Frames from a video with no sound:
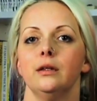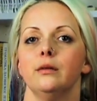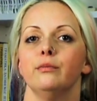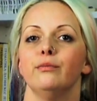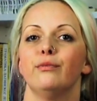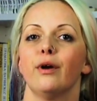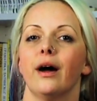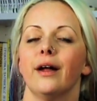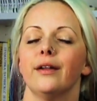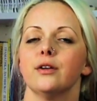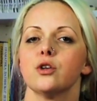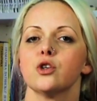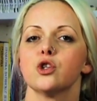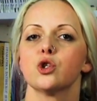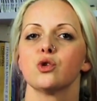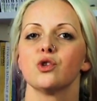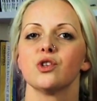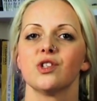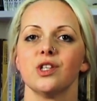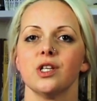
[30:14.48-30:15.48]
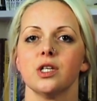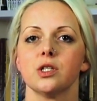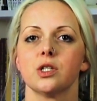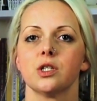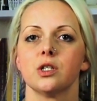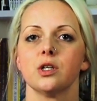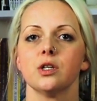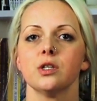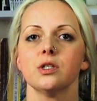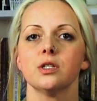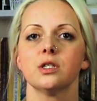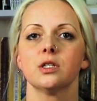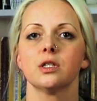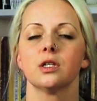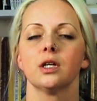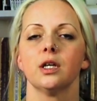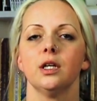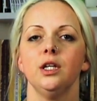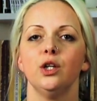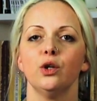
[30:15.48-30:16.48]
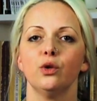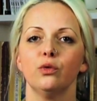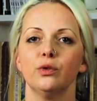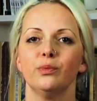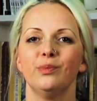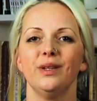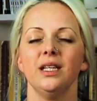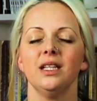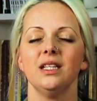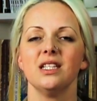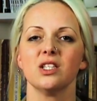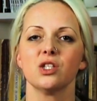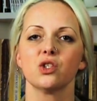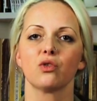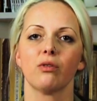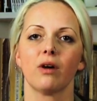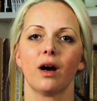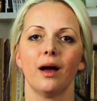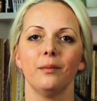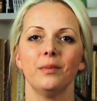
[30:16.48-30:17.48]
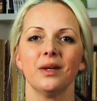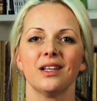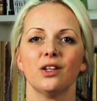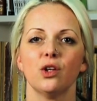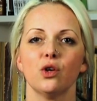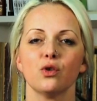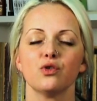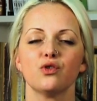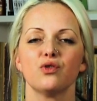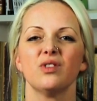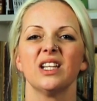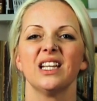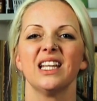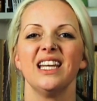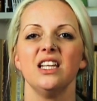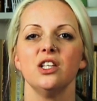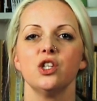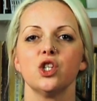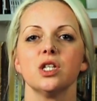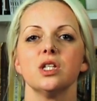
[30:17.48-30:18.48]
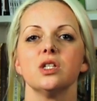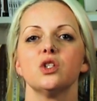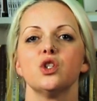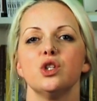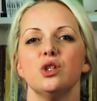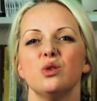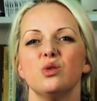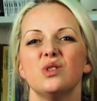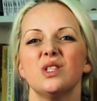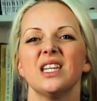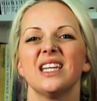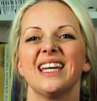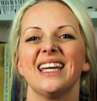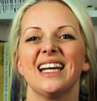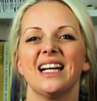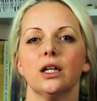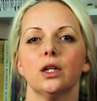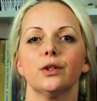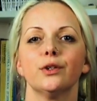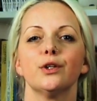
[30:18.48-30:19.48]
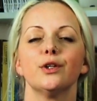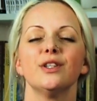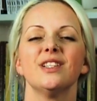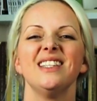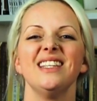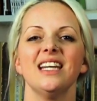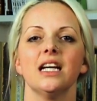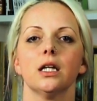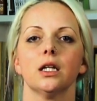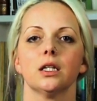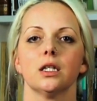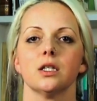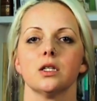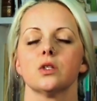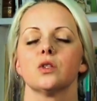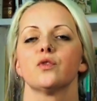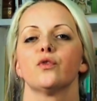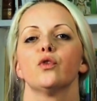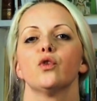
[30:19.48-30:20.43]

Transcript: brothers or sisters, you will be describing those relations using elder, the eldest.